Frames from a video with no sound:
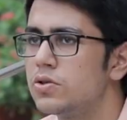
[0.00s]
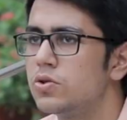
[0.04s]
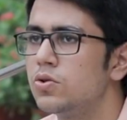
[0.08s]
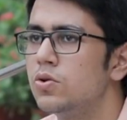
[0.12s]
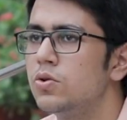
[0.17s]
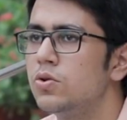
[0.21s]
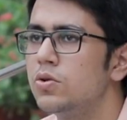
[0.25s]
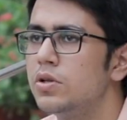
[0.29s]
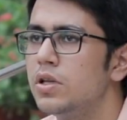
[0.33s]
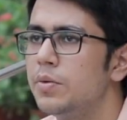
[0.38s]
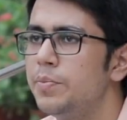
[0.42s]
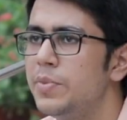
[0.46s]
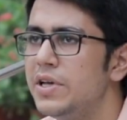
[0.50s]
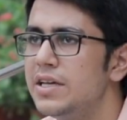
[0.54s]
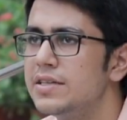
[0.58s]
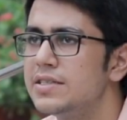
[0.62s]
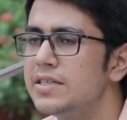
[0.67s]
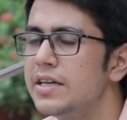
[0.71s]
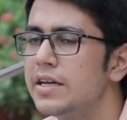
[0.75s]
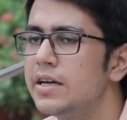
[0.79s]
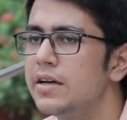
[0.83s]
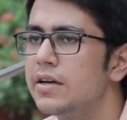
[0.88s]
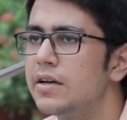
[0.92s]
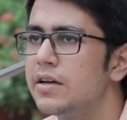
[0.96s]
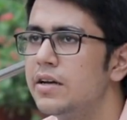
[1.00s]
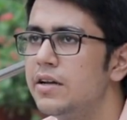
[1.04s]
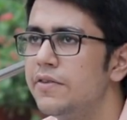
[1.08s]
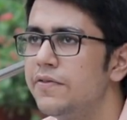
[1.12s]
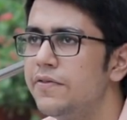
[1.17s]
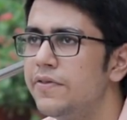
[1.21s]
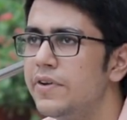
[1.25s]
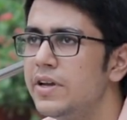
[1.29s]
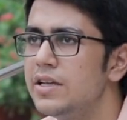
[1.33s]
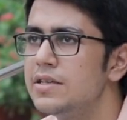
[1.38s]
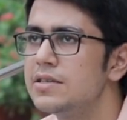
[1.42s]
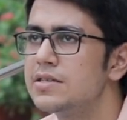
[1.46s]
So the basic
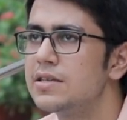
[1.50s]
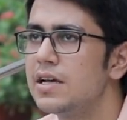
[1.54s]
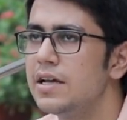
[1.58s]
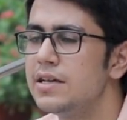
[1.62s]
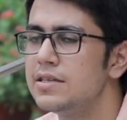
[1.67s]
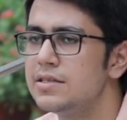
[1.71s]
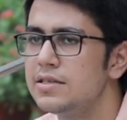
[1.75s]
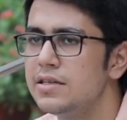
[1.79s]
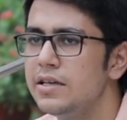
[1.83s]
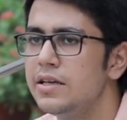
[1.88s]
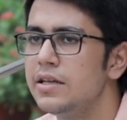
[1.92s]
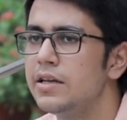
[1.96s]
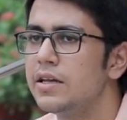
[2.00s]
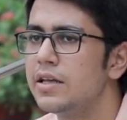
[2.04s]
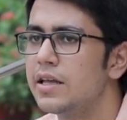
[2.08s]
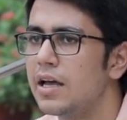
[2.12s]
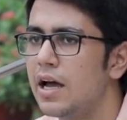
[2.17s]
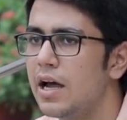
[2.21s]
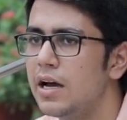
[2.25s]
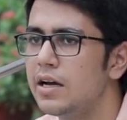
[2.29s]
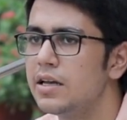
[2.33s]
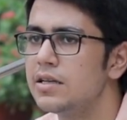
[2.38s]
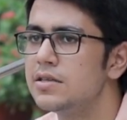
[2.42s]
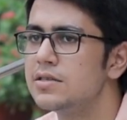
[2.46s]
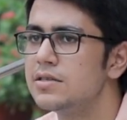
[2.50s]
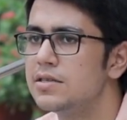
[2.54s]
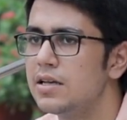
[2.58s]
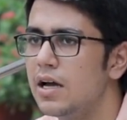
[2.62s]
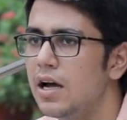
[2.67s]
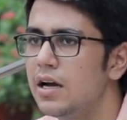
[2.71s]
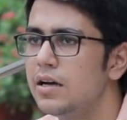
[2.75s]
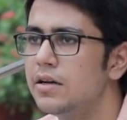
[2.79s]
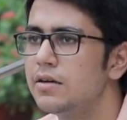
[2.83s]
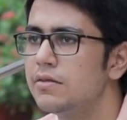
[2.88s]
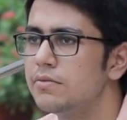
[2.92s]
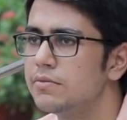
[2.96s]
difference I see in CAT and
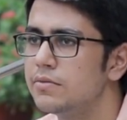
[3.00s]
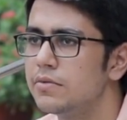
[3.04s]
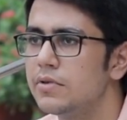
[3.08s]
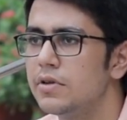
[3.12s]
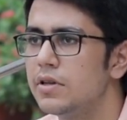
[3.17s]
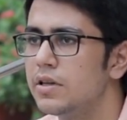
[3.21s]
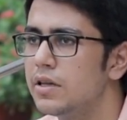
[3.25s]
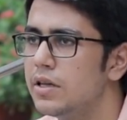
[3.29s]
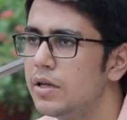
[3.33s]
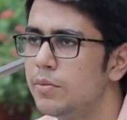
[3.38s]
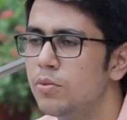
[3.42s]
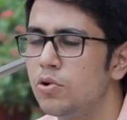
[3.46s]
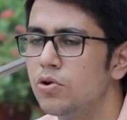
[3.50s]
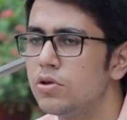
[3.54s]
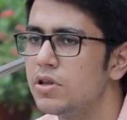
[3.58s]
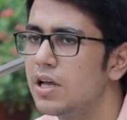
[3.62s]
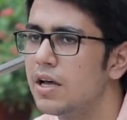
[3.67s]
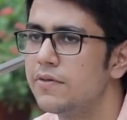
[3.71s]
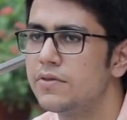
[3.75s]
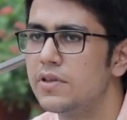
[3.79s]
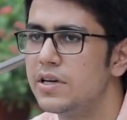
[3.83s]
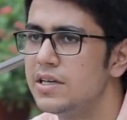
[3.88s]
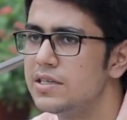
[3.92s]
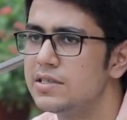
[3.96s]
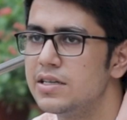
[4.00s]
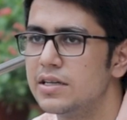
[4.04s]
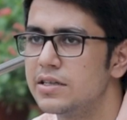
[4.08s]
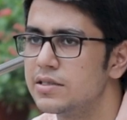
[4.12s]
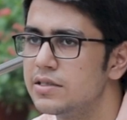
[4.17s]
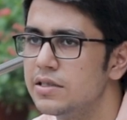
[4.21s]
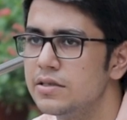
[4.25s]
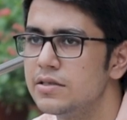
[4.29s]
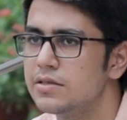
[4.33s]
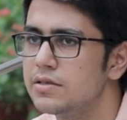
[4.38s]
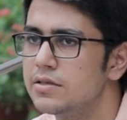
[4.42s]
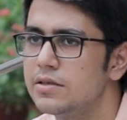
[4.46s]
XAT, they both have three
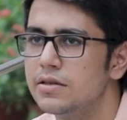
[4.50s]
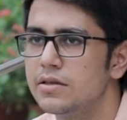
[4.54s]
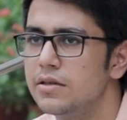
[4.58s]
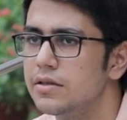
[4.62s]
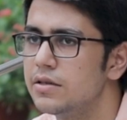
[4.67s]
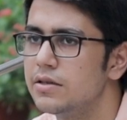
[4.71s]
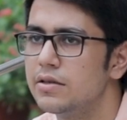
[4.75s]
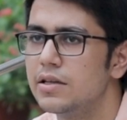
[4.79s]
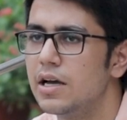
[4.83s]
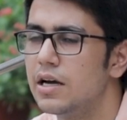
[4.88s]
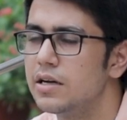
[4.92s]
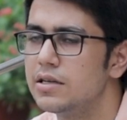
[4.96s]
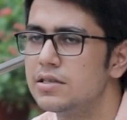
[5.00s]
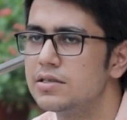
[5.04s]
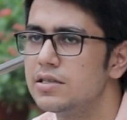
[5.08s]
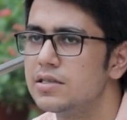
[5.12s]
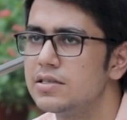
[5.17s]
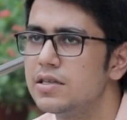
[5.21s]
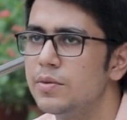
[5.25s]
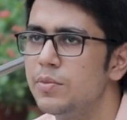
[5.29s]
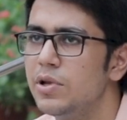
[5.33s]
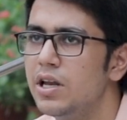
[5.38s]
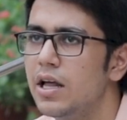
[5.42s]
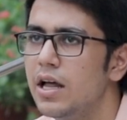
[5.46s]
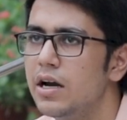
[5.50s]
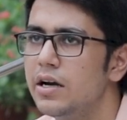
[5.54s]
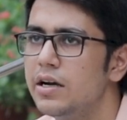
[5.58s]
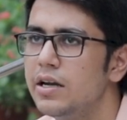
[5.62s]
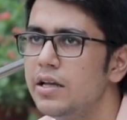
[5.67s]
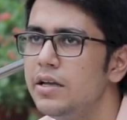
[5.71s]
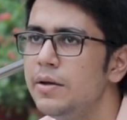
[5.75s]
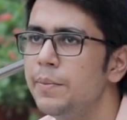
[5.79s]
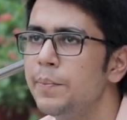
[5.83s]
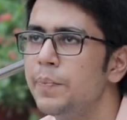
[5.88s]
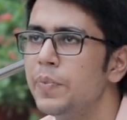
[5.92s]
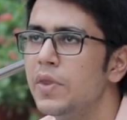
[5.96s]
sections, that is the
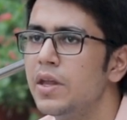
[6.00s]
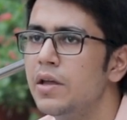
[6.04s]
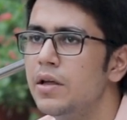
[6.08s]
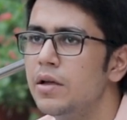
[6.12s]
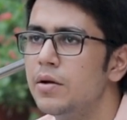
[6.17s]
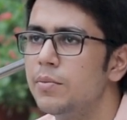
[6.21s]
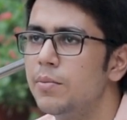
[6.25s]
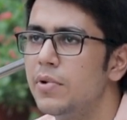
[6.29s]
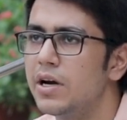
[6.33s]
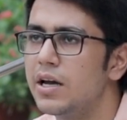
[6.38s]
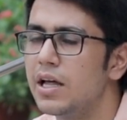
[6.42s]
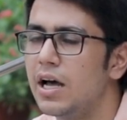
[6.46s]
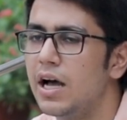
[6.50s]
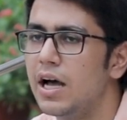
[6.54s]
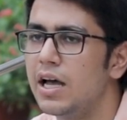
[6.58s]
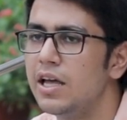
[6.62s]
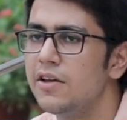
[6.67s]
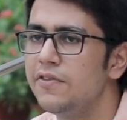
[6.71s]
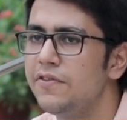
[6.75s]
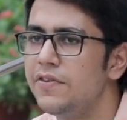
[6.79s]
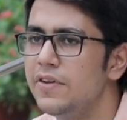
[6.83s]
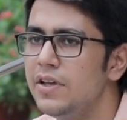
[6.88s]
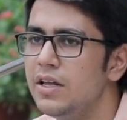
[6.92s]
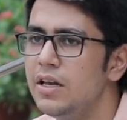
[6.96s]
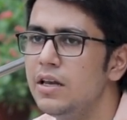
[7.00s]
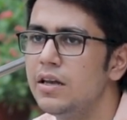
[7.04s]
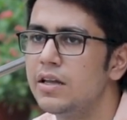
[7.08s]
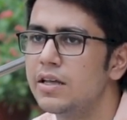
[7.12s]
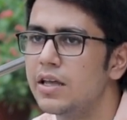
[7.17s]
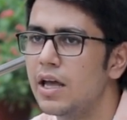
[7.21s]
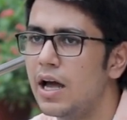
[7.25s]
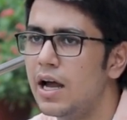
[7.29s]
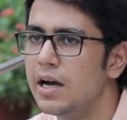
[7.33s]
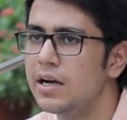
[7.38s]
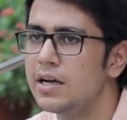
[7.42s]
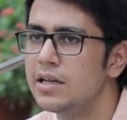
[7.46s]
similarity. But I feel
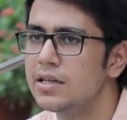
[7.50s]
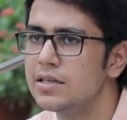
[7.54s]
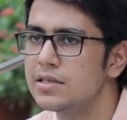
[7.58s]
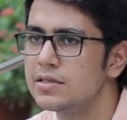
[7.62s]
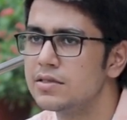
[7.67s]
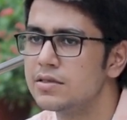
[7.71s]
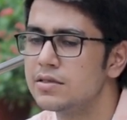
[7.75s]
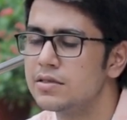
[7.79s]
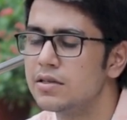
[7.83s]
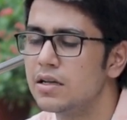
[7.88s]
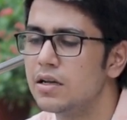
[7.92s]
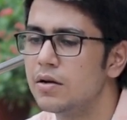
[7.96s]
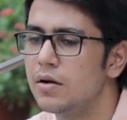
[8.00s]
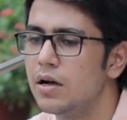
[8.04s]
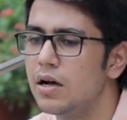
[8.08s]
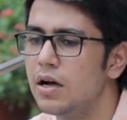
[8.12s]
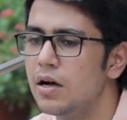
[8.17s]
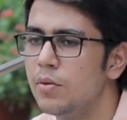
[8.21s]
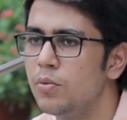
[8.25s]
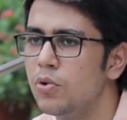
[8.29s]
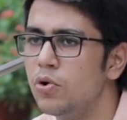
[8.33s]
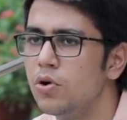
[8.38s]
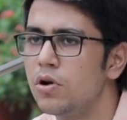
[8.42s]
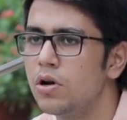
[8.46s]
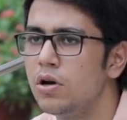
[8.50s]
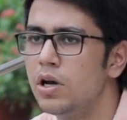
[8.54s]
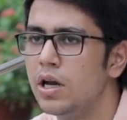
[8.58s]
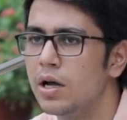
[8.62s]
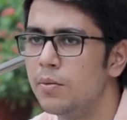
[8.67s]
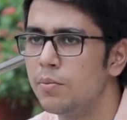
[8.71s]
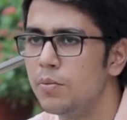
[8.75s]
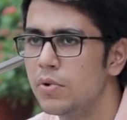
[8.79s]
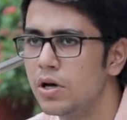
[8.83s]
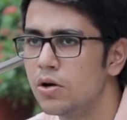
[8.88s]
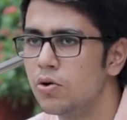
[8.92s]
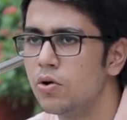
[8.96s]
CAT is a more
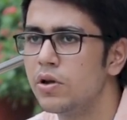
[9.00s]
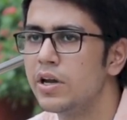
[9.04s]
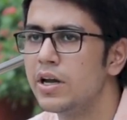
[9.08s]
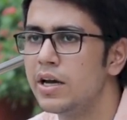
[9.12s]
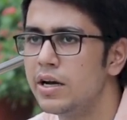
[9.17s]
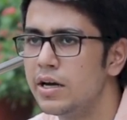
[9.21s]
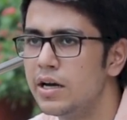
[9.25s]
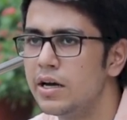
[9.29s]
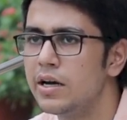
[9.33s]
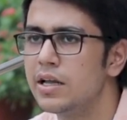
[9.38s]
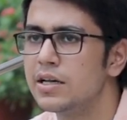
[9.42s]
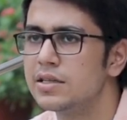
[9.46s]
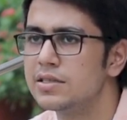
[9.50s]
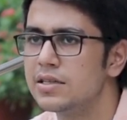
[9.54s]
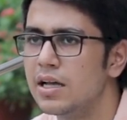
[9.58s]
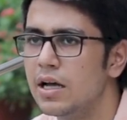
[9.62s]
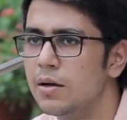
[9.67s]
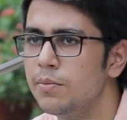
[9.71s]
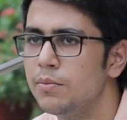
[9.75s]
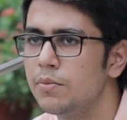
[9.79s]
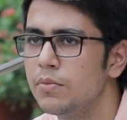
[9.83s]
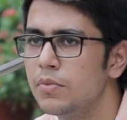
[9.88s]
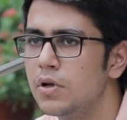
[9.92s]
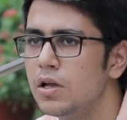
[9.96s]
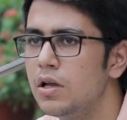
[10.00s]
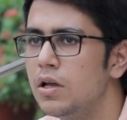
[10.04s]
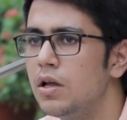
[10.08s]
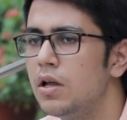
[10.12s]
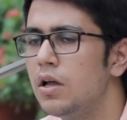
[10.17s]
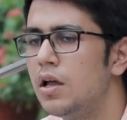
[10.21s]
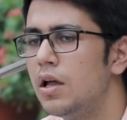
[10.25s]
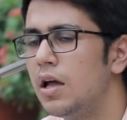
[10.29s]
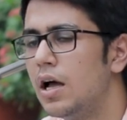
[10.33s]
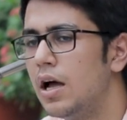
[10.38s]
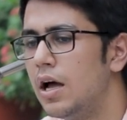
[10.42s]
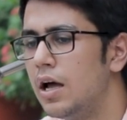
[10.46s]
number oriented exam,
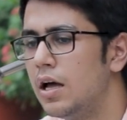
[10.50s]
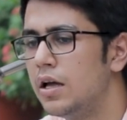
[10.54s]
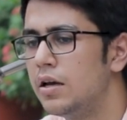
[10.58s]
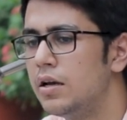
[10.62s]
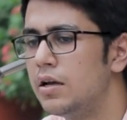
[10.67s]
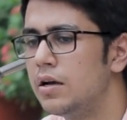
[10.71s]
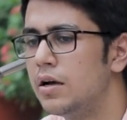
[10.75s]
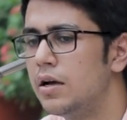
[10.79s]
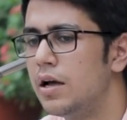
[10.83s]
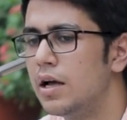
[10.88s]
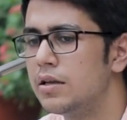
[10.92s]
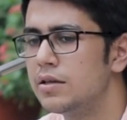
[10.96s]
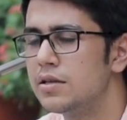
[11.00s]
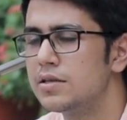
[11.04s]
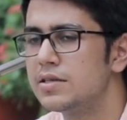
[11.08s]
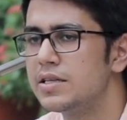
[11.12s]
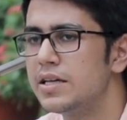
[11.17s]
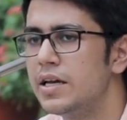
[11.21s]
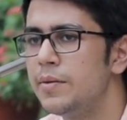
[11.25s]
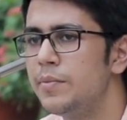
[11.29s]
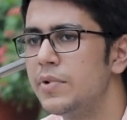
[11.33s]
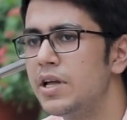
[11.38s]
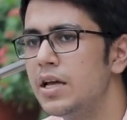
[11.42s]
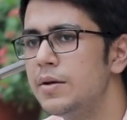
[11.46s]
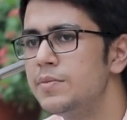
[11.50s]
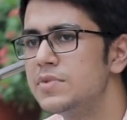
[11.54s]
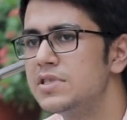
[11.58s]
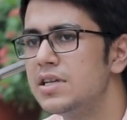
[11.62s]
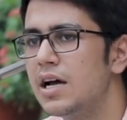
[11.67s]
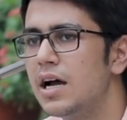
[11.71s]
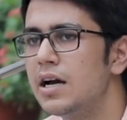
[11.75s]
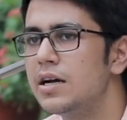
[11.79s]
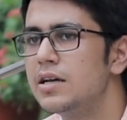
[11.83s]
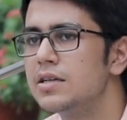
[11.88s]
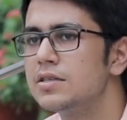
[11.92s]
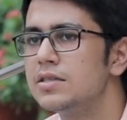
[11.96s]
and at the same time,
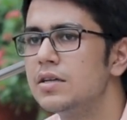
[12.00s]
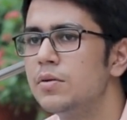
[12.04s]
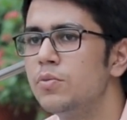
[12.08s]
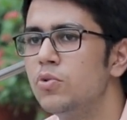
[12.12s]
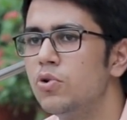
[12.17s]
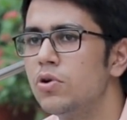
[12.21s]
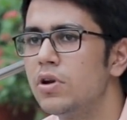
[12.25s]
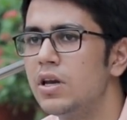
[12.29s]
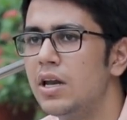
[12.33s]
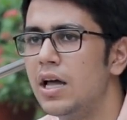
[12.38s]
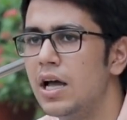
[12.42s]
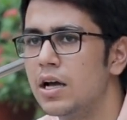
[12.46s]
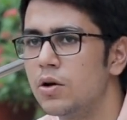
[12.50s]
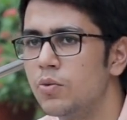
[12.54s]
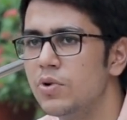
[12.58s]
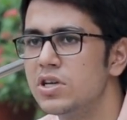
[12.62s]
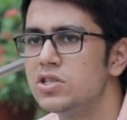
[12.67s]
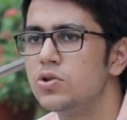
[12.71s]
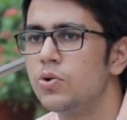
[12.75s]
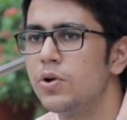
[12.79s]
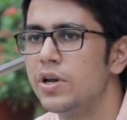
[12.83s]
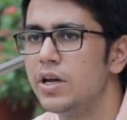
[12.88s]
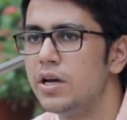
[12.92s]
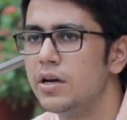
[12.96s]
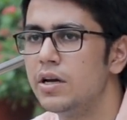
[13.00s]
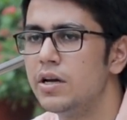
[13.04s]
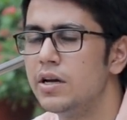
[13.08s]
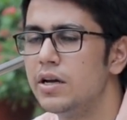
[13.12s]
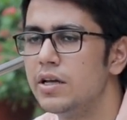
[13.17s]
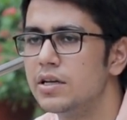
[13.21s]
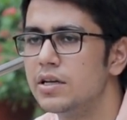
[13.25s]
XAT is a more language-oriented